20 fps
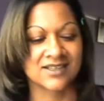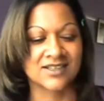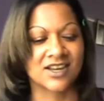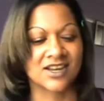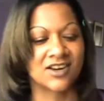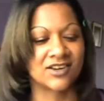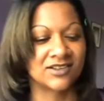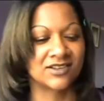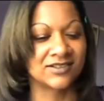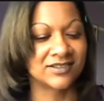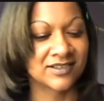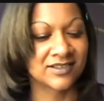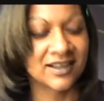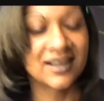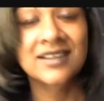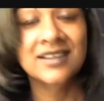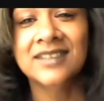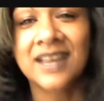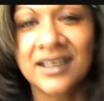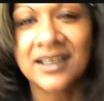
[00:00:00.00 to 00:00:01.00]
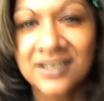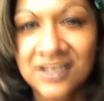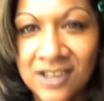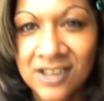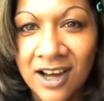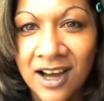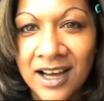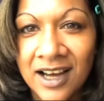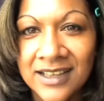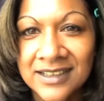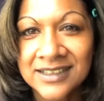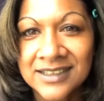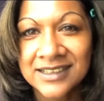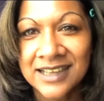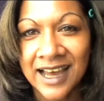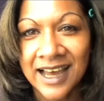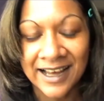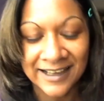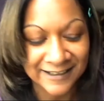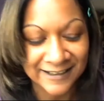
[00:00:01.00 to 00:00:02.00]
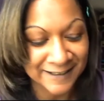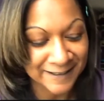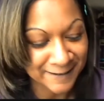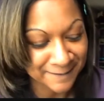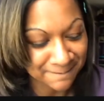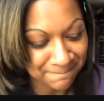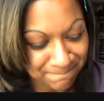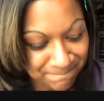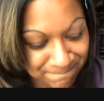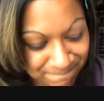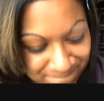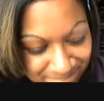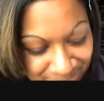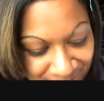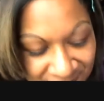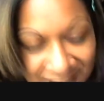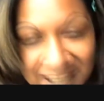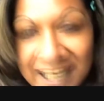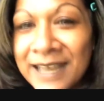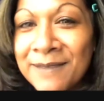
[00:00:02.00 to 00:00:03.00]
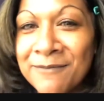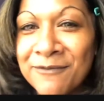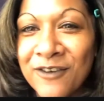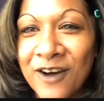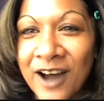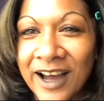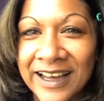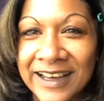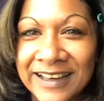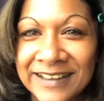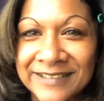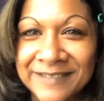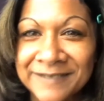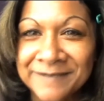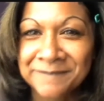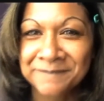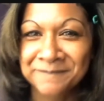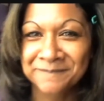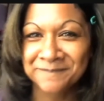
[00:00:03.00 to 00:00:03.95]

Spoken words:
So thanks, guys, and keep fighting.